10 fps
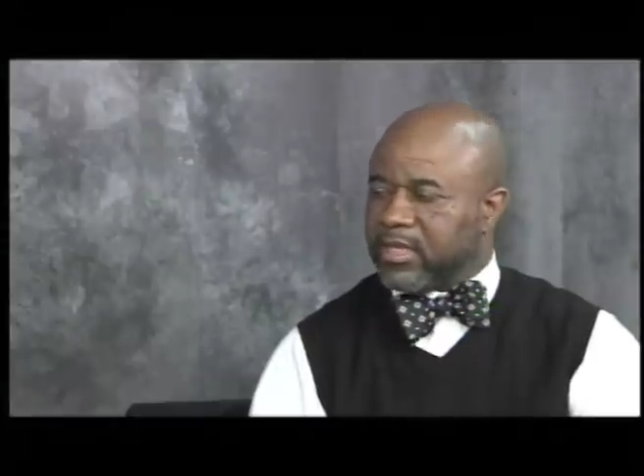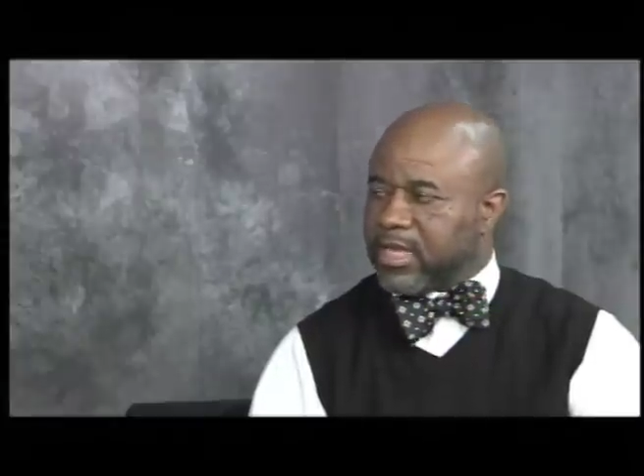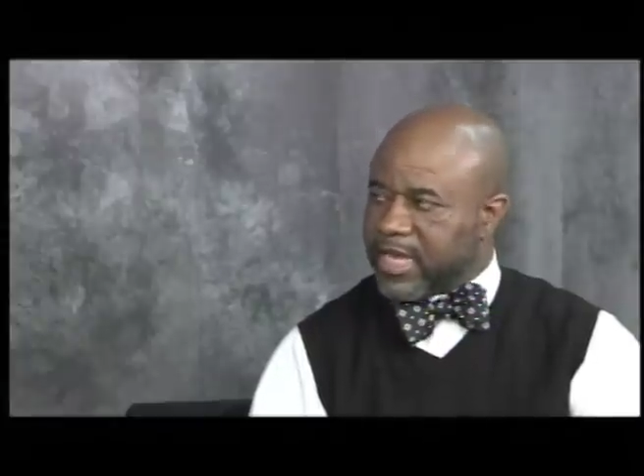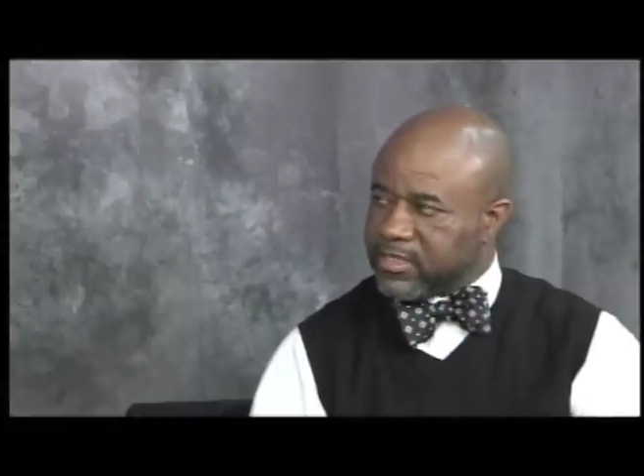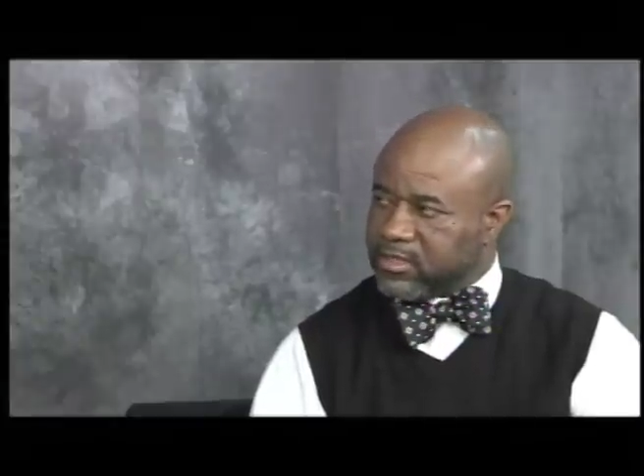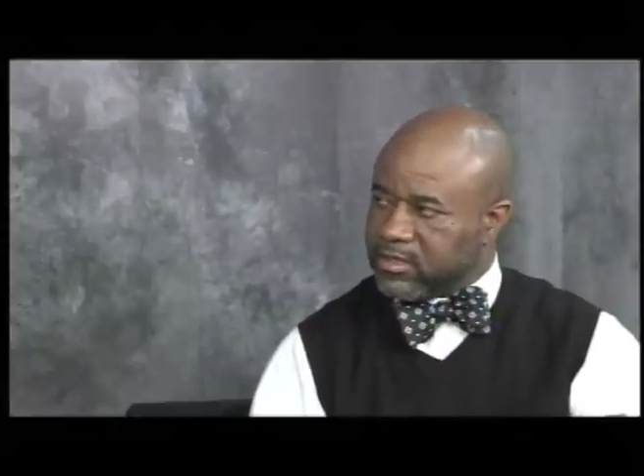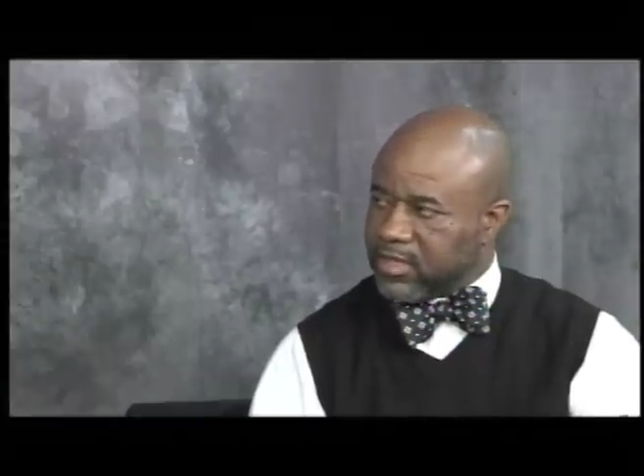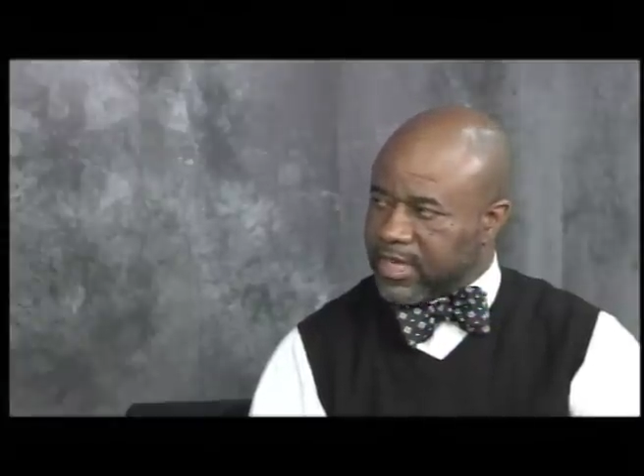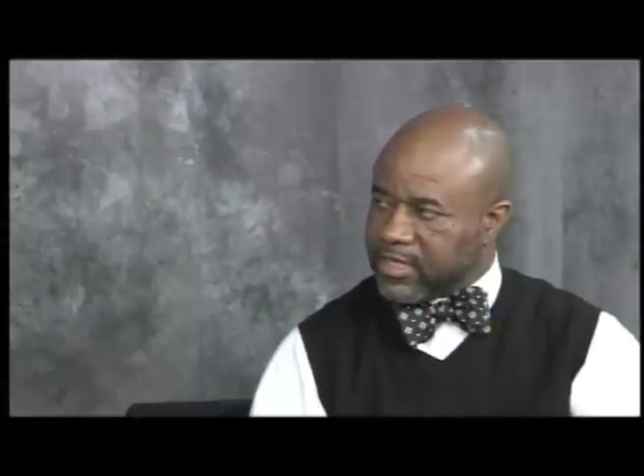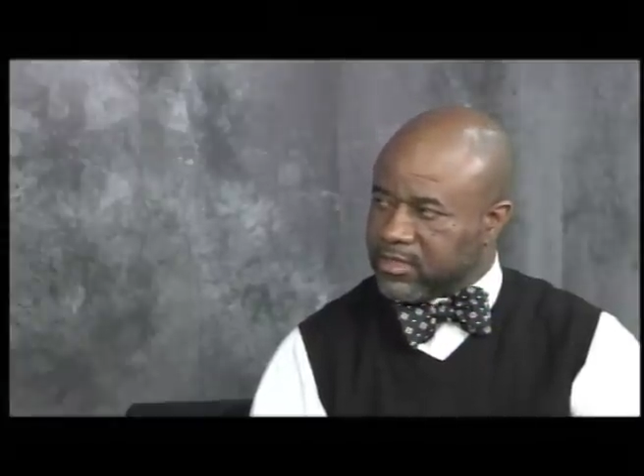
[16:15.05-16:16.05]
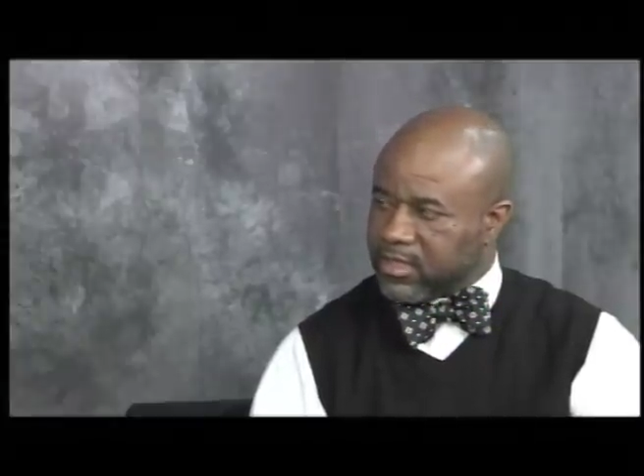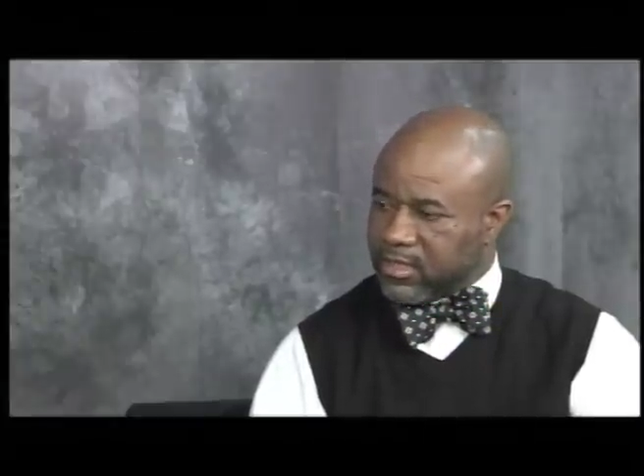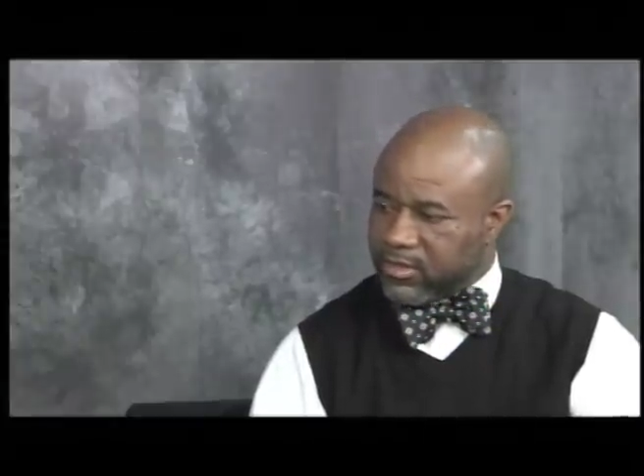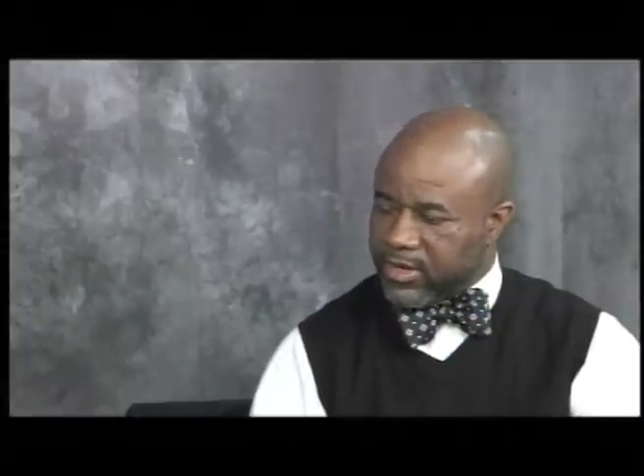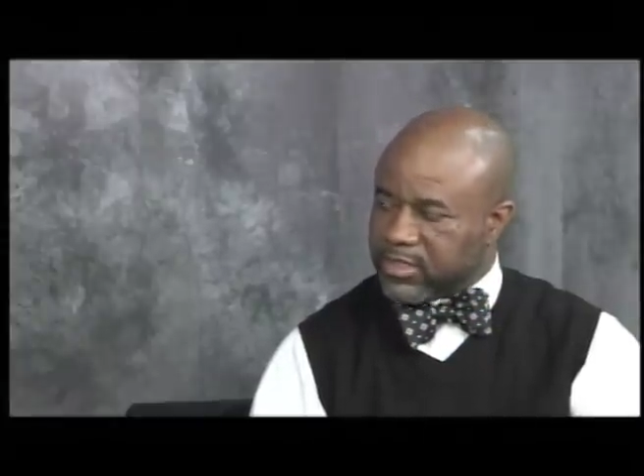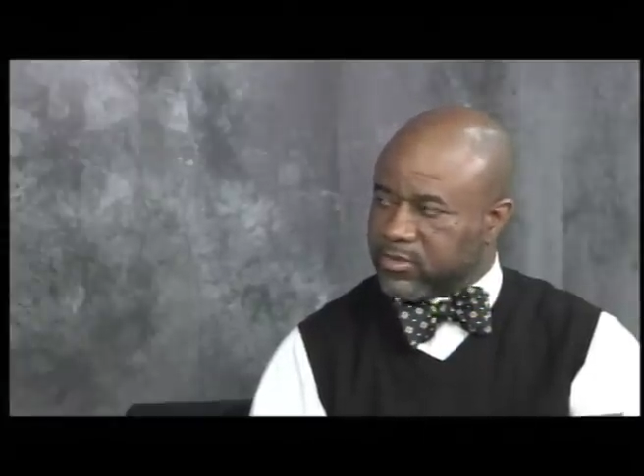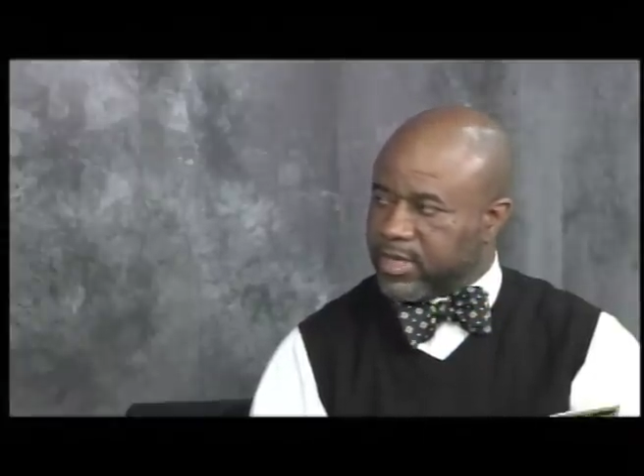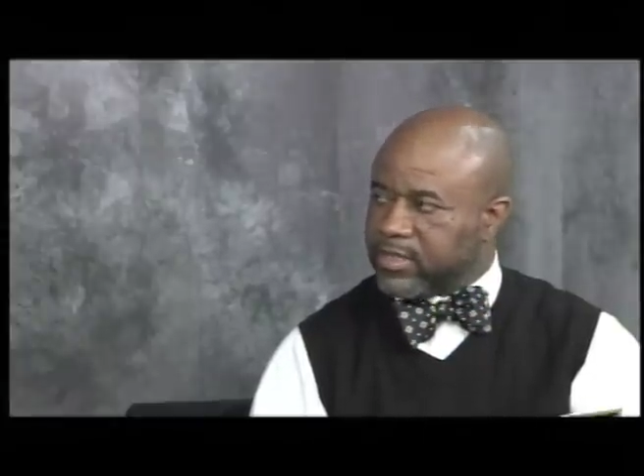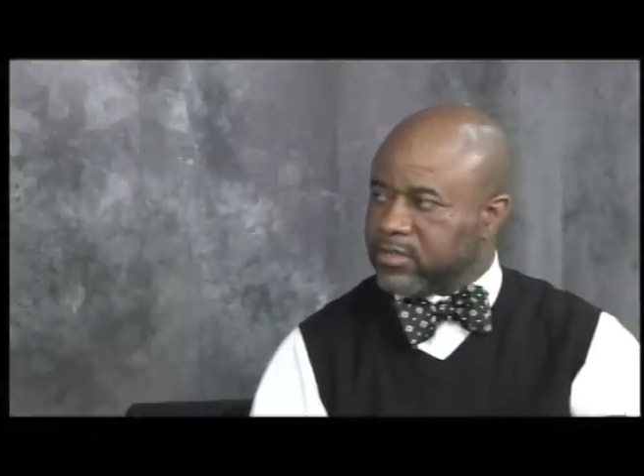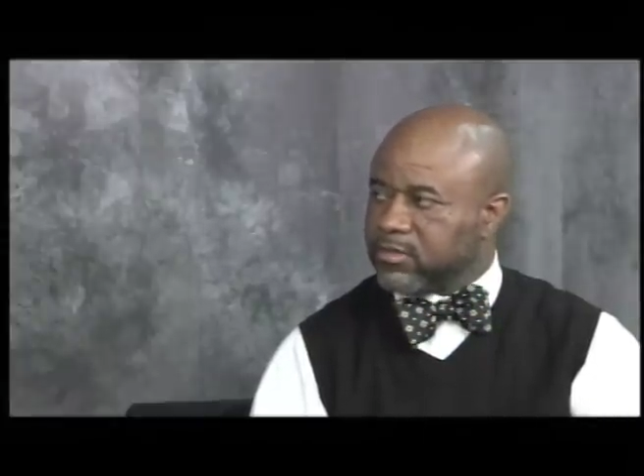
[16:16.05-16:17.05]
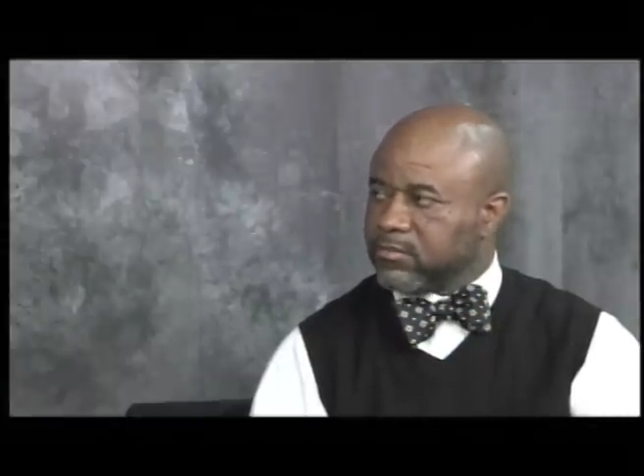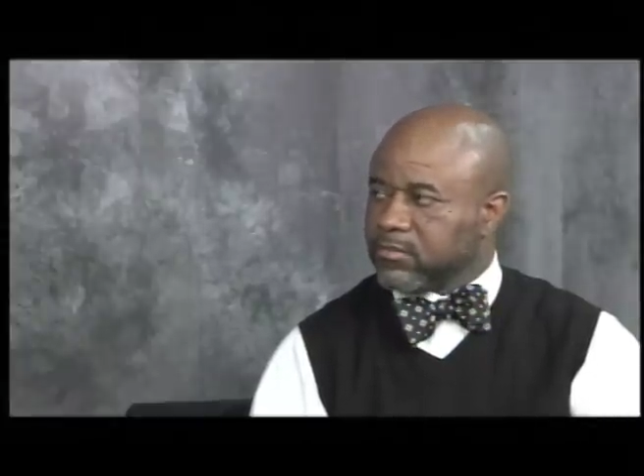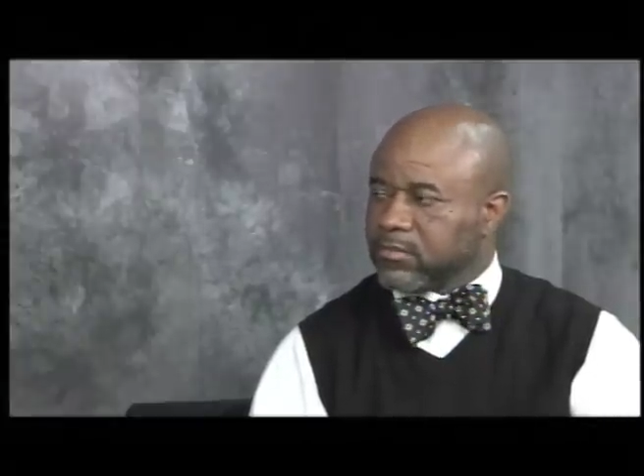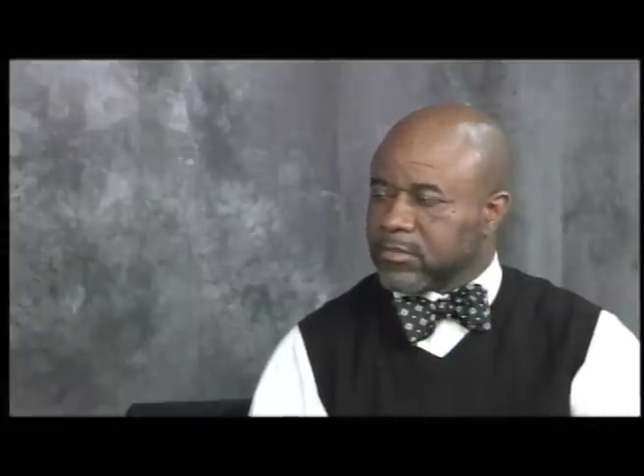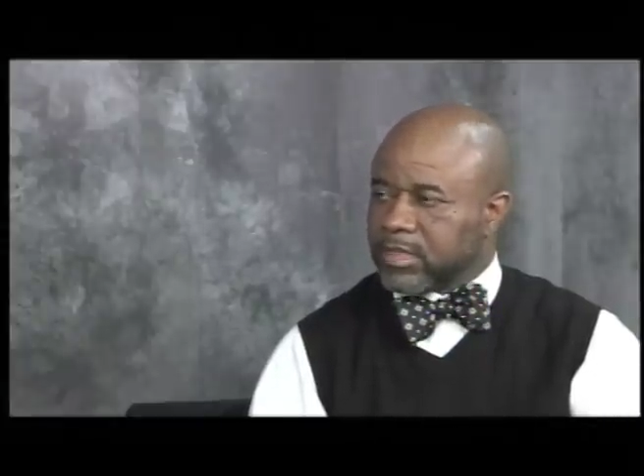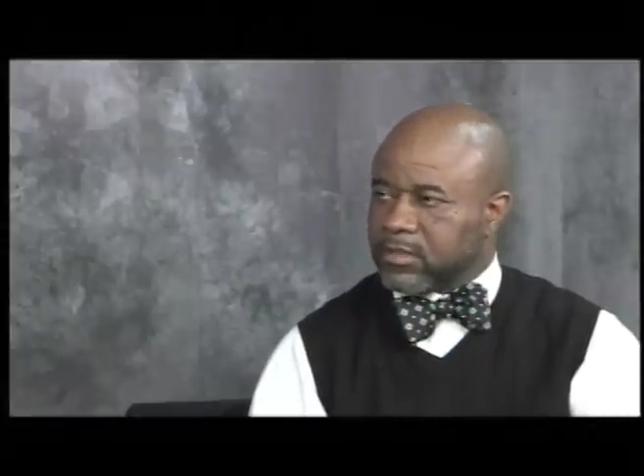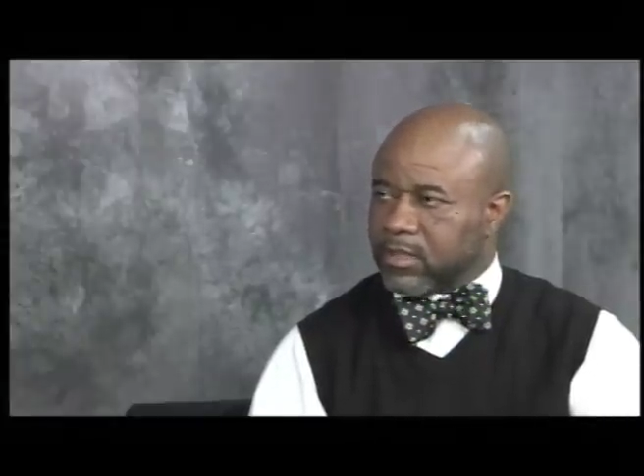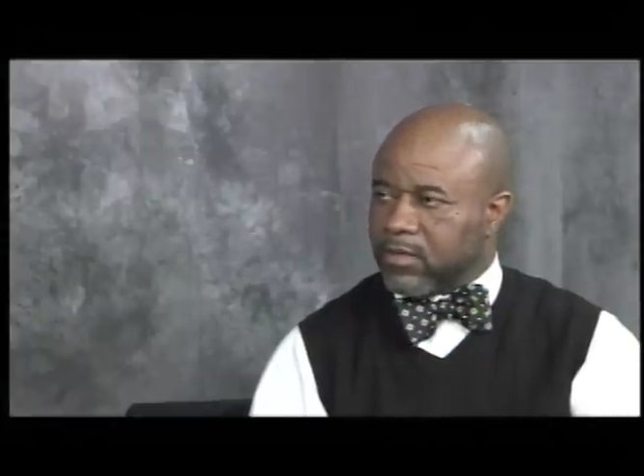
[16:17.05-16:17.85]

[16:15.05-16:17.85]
last last uh, graduation. Mm -hmm. So